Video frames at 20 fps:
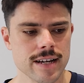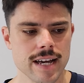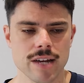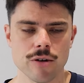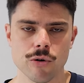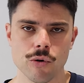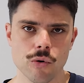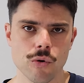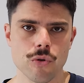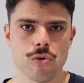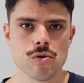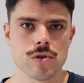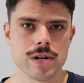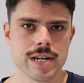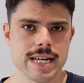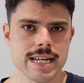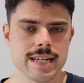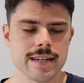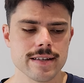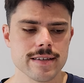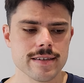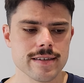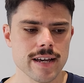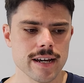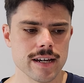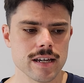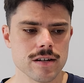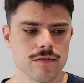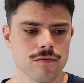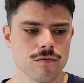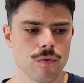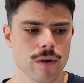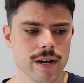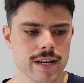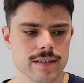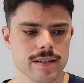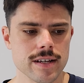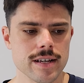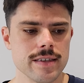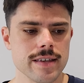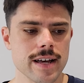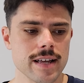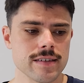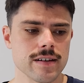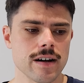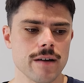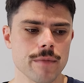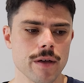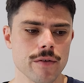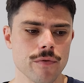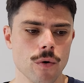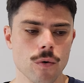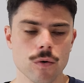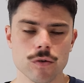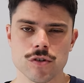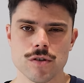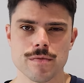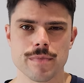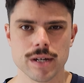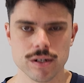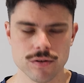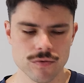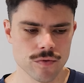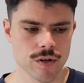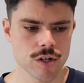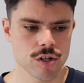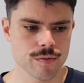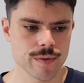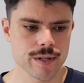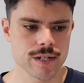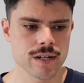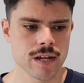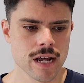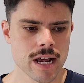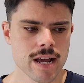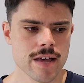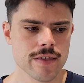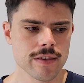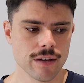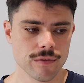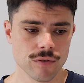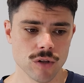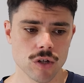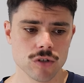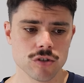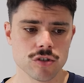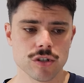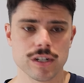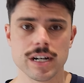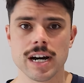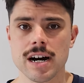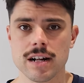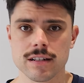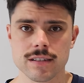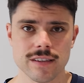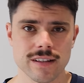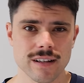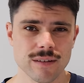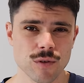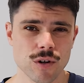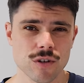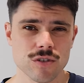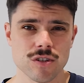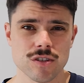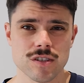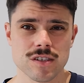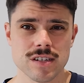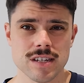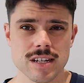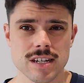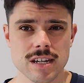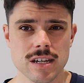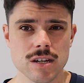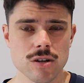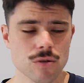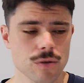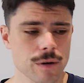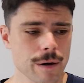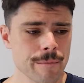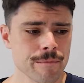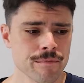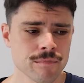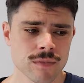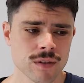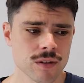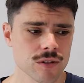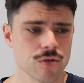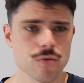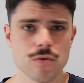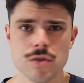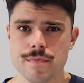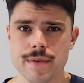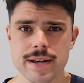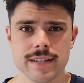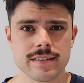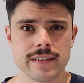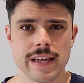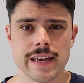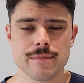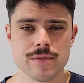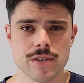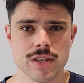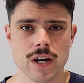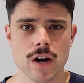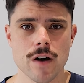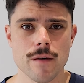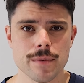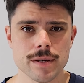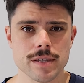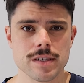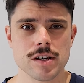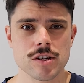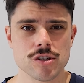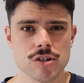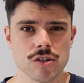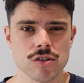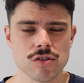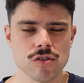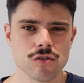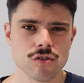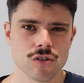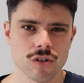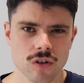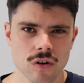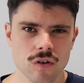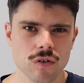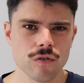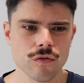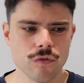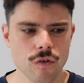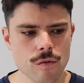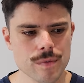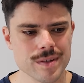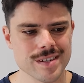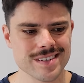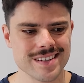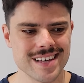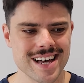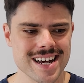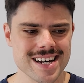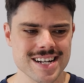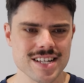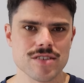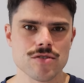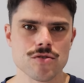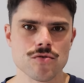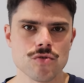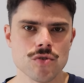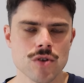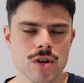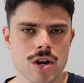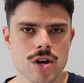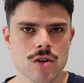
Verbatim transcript: and Hawthorn in consecutive weeks. In that time, they've also beaten Richmond, they've lost to Carlton, they've lost to Sydney, who are two of the best teams of the competition. So Geelong's form is starting to